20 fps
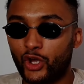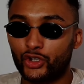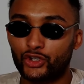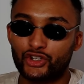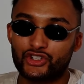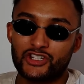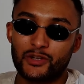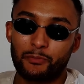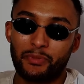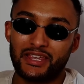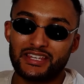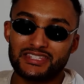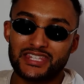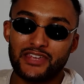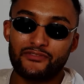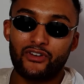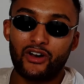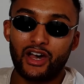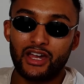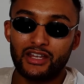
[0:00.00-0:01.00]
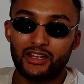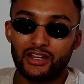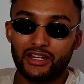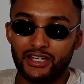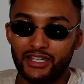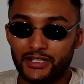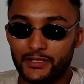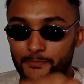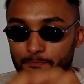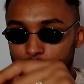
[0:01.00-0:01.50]
Just the bits they've
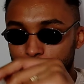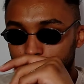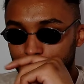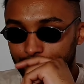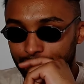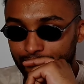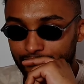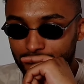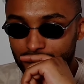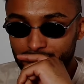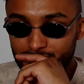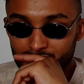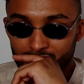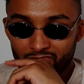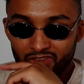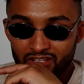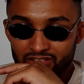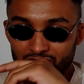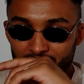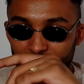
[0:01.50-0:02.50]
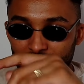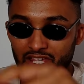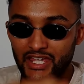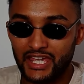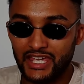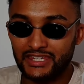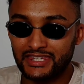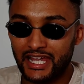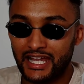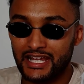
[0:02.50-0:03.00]
highlighted. So you
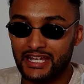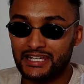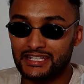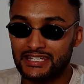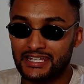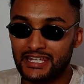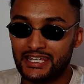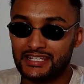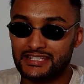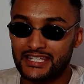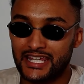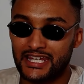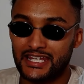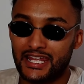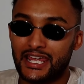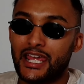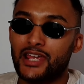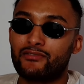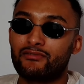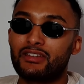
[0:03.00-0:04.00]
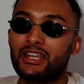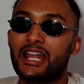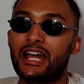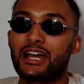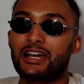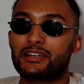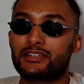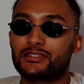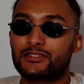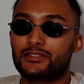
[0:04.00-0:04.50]
hear Danny D say there,
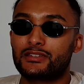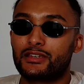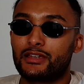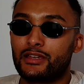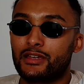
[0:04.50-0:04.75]
relax.